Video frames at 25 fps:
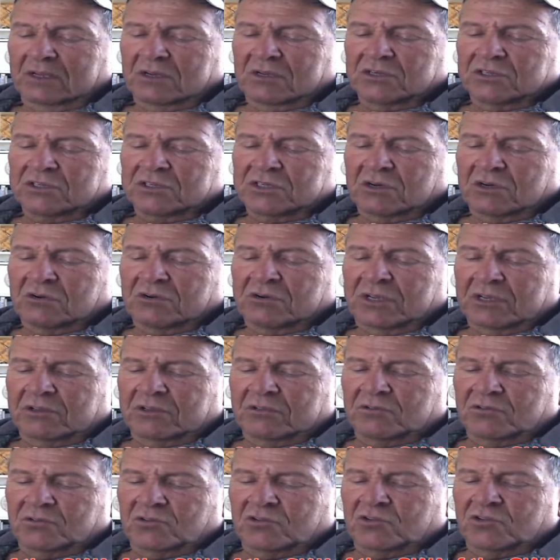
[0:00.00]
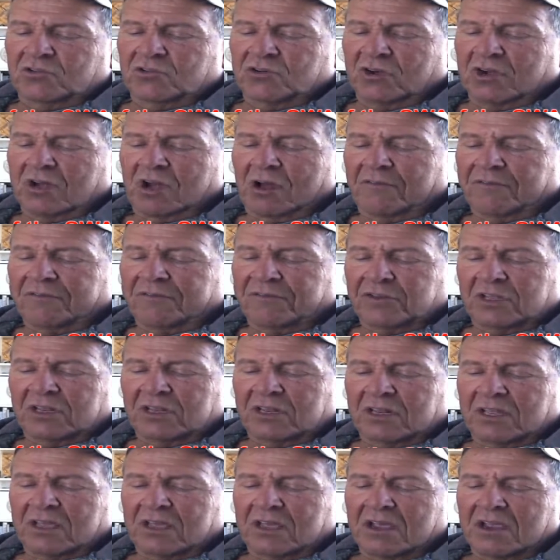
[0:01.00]
So he took off into
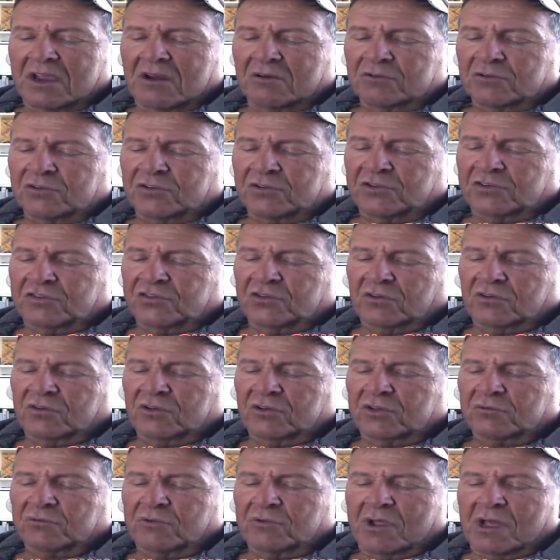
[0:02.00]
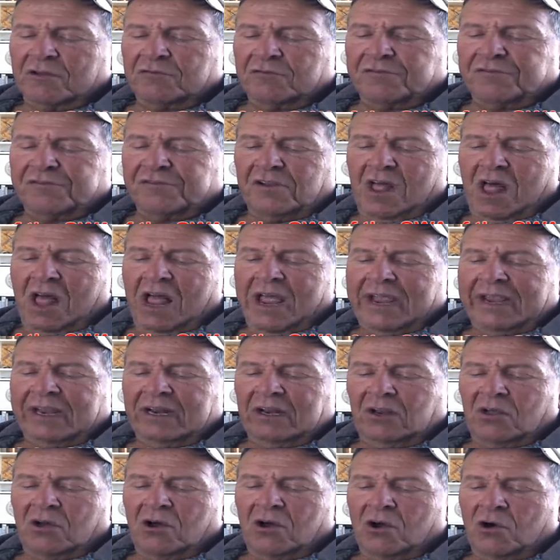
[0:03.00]
the air and circled around, flying
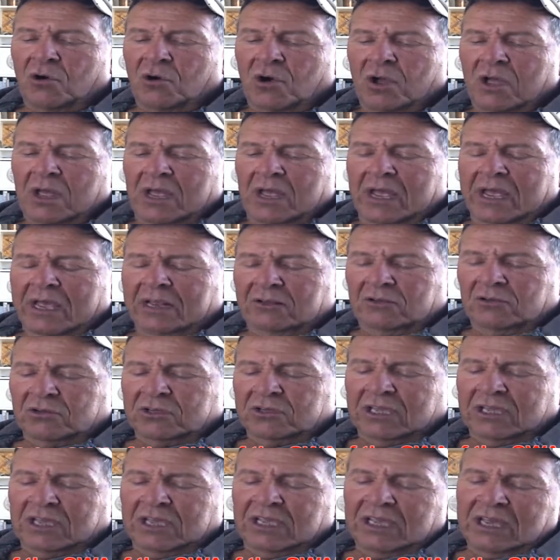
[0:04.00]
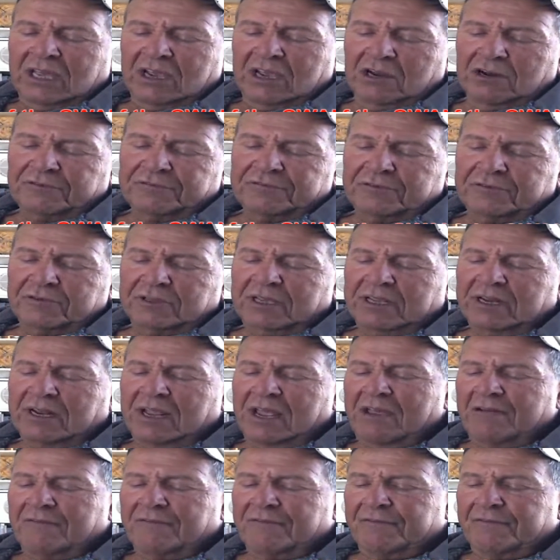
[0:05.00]
low and looking carefully
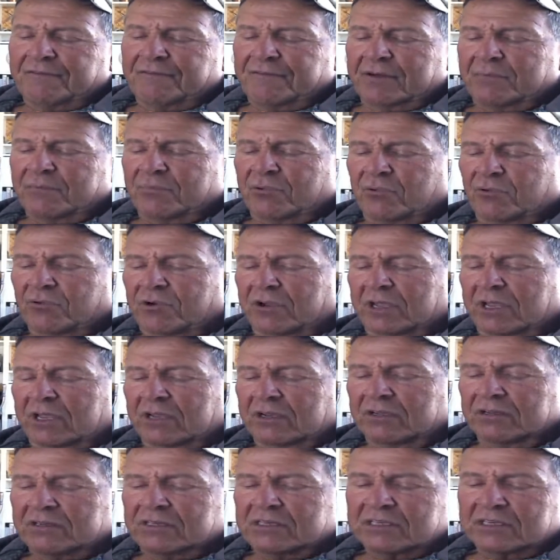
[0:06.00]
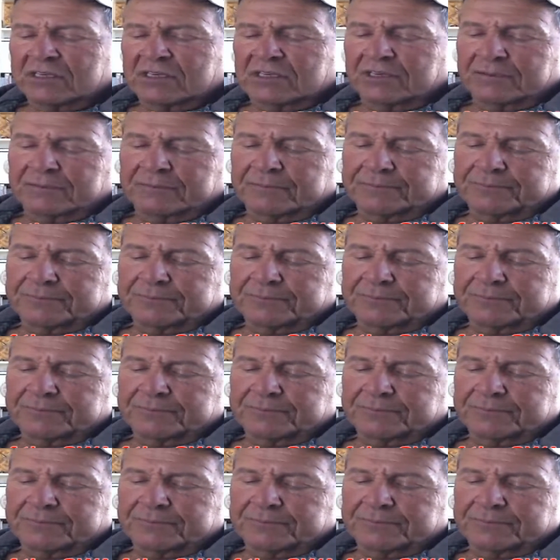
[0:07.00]
at every boy he could see.